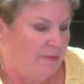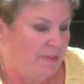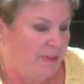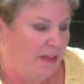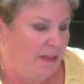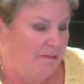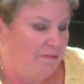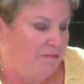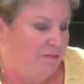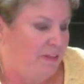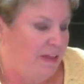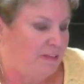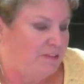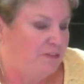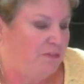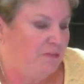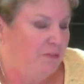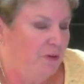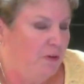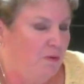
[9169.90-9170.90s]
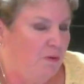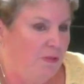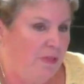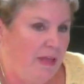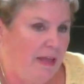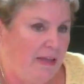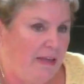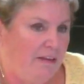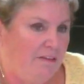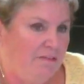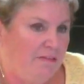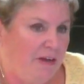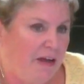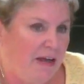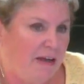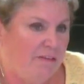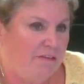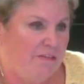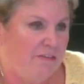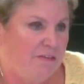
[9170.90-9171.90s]
That flex fuel, the
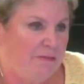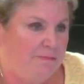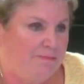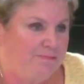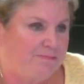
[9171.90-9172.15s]
85.